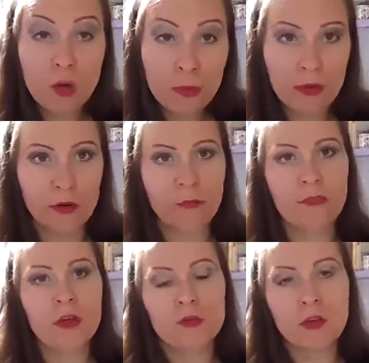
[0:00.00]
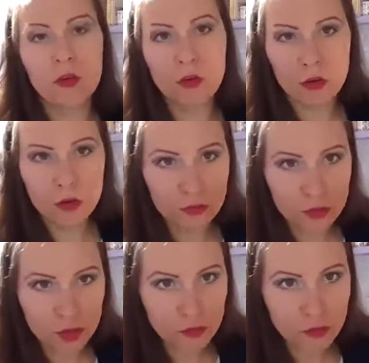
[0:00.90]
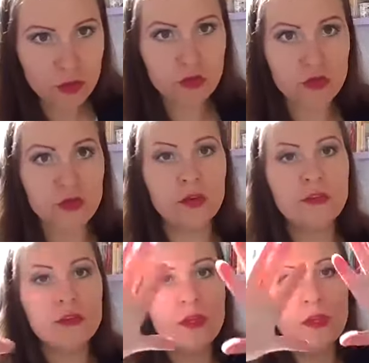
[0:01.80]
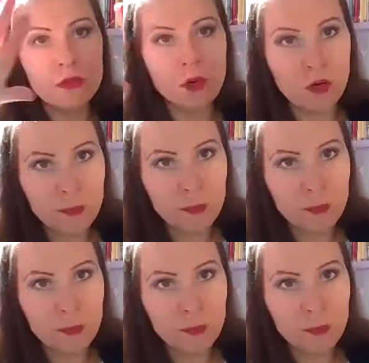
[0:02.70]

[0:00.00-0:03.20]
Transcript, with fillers: topical so you've just finished university so